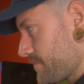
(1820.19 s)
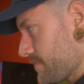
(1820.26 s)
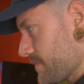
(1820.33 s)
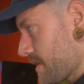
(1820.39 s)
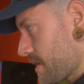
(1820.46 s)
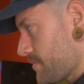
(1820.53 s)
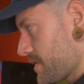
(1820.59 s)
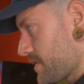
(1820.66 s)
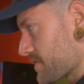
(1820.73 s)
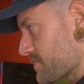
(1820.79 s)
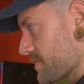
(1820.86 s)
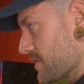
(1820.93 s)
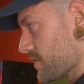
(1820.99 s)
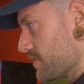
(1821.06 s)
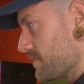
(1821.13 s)
because
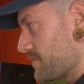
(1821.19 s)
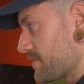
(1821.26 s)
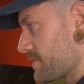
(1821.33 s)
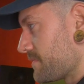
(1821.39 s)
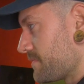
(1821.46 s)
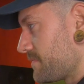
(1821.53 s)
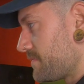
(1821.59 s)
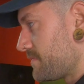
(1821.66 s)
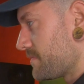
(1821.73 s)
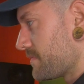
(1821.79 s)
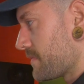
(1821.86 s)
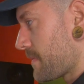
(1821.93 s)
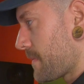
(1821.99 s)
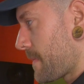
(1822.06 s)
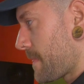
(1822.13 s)
we love
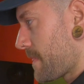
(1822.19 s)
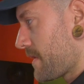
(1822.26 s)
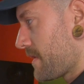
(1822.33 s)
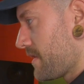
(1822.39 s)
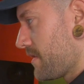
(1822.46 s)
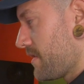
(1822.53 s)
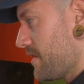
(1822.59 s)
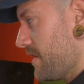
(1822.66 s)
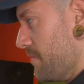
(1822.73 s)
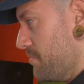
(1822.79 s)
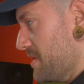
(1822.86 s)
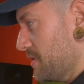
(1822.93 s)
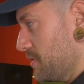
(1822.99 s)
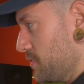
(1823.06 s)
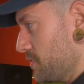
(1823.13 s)
a
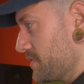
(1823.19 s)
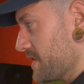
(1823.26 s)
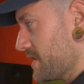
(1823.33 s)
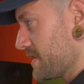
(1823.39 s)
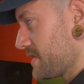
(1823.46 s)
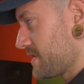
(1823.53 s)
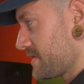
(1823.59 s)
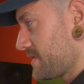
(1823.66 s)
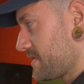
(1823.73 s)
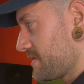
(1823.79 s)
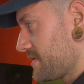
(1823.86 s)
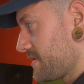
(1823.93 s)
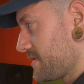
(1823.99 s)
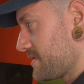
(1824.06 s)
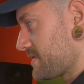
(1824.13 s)
build.
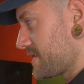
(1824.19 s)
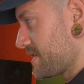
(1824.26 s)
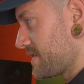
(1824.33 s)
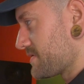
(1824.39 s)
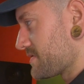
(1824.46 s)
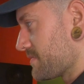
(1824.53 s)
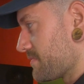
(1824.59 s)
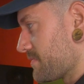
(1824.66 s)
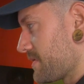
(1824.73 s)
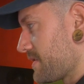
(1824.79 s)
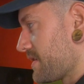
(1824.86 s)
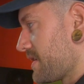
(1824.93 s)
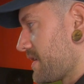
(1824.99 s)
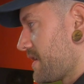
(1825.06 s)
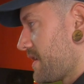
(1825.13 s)
Let's add in some
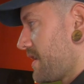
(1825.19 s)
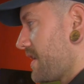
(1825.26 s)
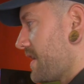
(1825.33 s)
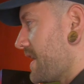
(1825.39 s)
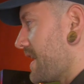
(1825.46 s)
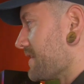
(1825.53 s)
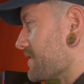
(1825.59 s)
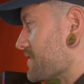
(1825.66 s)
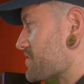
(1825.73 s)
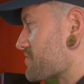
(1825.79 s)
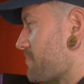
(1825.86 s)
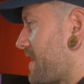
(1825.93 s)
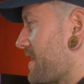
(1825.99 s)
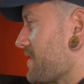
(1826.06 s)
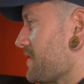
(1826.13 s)
Endless
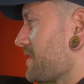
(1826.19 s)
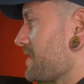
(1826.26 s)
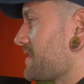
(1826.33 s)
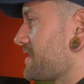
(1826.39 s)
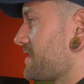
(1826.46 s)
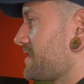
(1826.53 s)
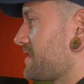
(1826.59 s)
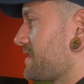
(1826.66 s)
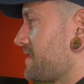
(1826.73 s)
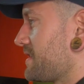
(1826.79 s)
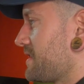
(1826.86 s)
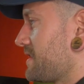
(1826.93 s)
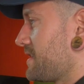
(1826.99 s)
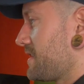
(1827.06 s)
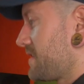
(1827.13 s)
Smile,
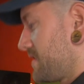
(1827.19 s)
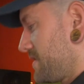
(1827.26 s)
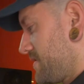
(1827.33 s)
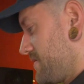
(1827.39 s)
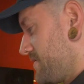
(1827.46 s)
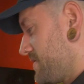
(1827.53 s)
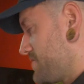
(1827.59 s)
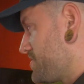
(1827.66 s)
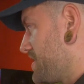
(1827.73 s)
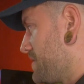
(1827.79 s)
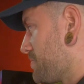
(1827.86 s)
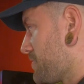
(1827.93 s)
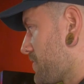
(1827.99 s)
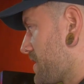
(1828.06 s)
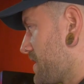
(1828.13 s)
the
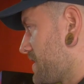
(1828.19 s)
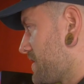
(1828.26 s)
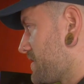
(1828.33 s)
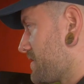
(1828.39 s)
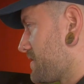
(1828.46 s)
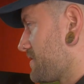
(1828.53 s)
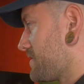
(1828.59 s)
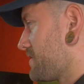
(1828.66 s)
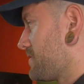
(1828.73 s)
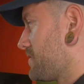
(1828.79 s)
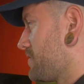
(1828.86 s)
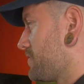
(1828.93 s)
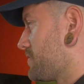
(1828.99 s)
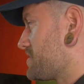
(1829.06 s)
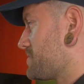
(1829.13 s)
cheap plugin.
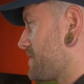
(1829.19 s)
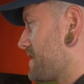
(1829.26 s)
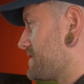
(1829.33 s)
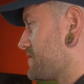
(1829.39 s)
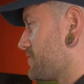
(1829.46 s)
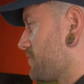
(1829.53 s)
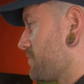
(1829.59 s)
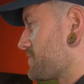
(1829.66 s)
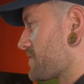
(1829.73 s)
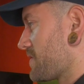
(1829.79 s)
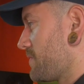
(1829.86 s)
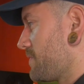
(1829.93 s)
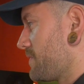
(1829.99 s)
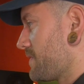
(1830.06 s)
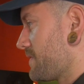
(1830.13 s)
Automate it up
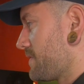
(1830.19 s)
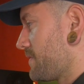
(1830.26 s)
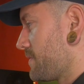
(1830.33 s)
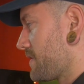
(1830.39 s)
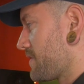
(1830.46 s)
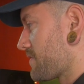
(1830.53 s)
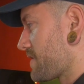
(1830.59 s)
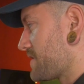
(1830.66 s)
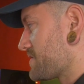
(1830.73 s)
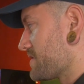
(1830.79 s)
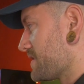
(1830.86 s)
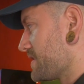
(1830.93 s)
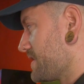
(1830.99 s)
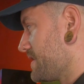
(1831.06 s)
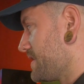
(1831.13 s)
so we're
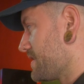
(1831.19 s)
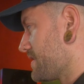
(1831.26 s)
gradually